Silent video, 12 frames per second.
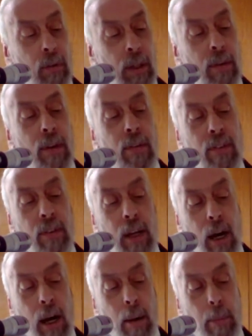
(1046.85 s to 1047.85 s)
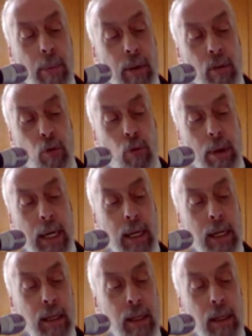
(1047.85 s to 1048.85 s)
and zihab,
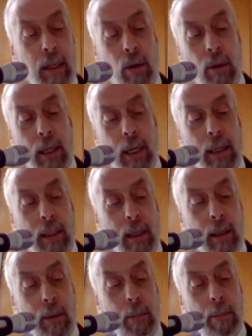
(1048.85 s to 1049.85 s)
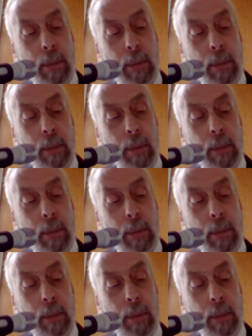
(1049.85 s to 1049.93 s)
drain, canal